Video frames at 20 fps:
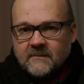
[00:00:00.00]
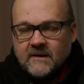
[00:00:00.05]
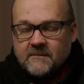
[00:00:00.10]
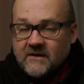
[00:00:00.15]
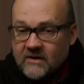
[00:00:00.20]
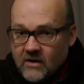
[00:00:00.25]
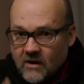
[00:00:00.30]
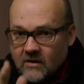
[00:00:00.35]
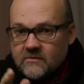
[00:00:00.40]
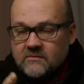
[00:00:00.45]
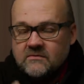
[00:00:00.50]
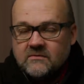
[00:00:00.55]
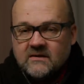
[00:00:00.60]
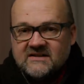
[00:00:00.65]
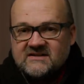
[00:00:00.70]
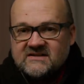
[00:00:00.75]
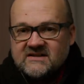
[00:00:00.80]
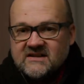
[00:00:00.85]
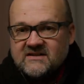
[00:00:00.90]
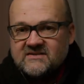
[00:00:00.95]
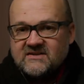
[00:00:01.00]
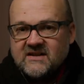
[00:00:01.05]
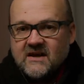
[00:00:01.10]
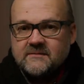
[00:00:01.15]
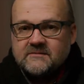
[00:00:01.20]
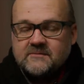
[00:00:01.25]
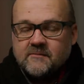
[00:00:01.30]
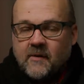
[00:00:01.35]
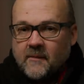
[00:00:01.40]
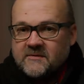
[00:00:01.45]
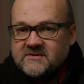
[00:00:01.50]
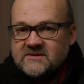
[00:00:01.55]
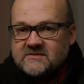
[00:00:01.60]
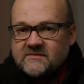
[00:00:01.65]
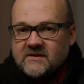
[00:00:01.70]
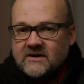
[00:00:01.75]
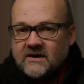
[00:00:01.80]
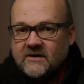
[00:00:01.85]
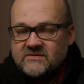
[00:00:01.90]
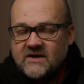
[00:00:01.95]
But go and see James Popsys'
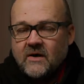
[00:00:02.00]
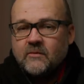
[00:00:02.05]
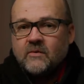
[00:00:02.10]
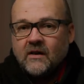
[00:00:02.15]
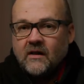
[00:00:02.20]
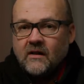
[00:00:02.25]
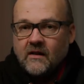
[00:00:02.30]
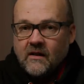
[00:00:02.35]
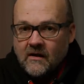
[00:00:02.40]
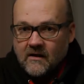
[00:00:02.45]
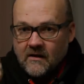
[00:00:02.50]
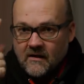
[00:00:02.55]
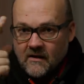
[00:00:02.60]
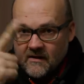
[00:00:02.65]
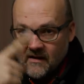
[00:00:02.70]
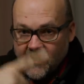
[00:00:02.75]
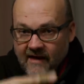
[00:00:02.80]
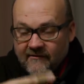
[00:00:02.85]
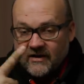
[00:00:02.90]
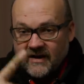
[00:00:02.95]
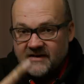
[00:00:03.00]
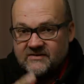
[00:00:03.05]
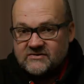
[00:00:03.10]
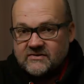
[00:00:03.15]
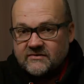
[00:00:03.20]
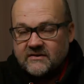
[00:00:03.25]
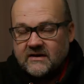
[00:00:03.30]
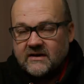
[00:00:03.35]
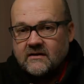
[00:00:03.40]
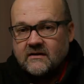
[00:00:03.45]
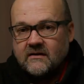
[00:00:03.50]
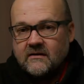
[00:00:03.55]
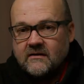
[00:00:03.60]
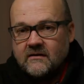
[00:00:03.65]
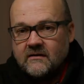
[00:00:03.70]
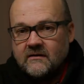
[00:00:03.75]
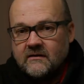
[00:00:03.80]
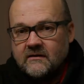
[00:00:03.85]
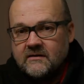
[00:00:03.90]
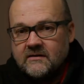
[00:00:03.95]
videos. I will have an end screen
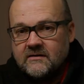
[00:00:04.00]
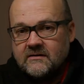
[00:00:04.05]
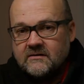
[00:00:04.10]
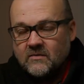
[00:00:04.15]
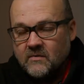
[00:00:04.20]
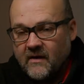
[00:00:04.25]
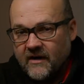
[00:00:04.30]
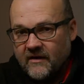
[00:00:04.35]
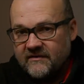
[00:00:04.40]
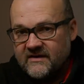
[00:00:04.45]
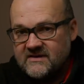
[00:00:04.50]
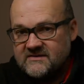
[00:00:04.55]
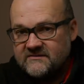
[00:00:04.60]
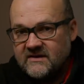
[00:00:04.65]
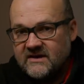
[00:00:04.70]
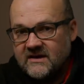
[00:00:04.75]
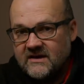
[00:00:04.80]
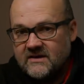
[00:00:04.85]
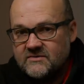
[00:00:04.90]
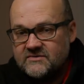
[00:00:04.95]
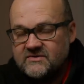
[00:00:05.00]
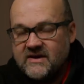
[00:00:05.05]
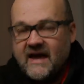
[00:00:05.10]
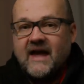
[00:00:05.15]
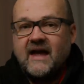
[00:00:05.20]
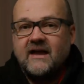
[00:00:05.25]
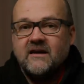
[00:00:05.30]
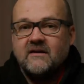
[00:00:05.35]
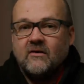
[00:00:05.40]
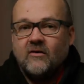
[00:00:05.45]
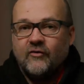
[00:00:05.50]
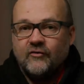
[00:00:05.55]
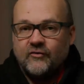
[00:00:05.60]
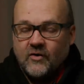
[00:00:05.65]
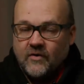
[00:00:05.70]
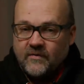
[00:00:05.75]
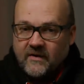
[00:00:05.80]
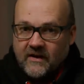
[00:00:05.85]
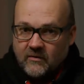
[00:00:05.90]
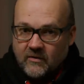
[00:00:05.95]
to one of his videos, and
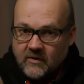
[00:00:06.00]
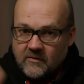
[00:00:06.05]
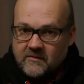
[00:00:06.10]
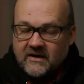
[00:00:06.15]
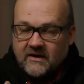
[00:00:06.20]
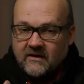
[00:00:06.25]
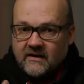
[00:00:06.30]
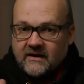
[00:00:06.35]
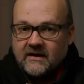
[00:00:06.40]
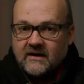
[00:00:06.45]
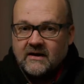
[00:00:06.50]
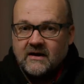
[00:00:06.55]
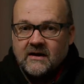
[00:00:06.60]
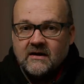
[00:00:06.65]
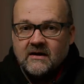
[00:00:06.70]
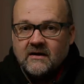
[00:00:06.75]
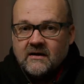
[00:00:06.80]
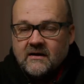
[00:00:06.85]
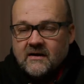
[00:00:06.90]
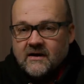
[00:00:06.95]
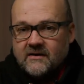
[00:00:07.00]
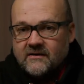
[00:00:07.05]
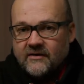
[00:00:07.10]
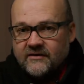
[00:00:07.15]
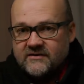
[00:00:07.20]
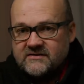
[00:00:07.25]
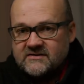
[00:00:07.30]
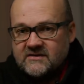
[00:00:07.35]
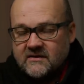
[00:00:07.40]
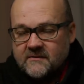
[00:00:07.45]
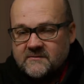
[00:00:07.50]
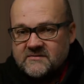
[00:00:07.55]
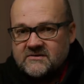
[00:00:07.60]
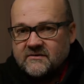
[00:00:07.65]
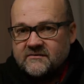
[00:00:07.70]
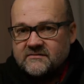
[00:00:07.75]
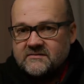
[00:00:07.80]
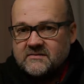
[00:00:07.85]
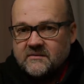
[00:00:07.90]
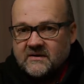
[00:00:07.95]
also there will be a link in the
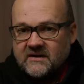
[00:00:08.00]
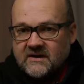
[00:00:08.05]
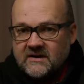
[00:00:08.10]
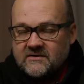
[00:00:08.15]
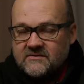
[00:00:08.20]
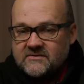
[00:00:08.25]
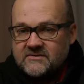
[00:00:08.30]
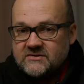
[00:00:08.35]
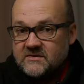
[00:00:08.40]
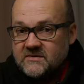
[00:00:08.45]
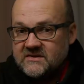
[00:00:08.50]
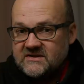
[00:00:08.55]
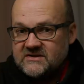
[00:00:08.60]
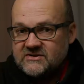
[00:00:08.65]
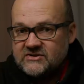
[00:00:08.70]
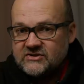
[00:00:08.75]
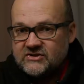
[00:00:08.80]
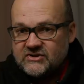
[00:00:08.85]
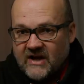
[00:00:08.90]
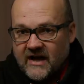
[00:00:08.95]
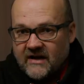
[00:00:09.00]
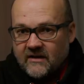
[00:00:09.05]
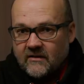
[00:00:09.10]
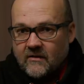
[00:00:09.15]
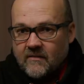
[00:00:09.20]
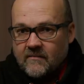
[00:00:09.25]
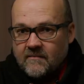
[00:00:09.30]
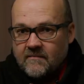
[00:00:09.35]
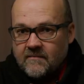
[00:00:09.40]
description of the videos to his channel.